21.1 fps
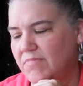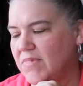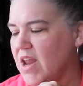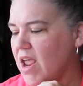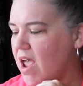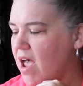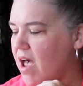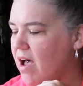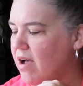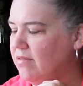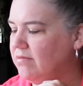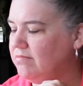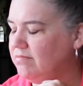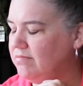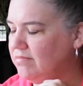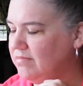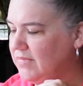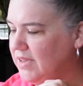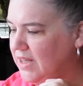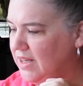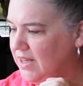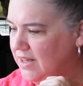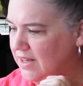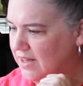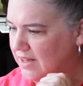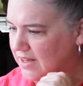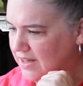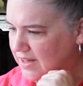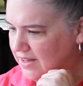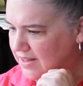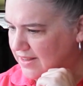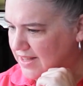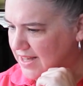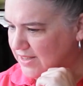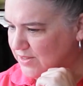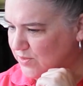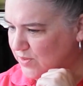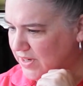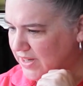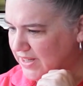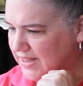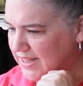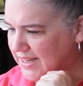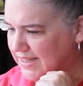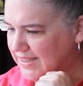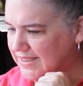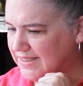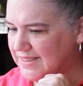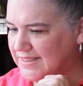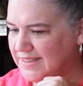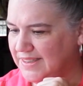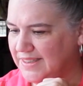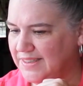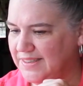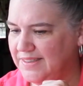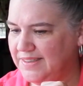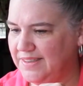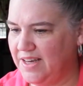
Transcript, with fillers: Yeah. That's what I'd like to see.